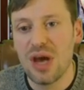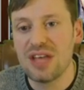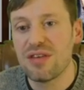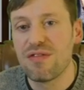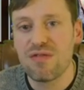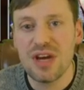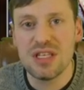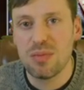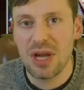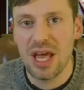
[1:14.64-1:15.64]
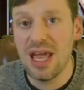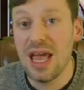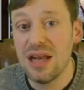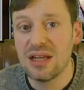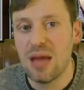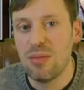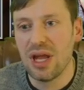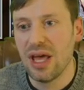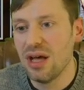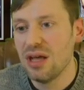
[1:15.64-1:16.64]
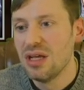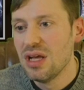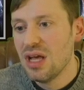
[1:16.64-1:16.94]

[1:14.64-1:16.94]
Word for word: as a free-to-play endgame player,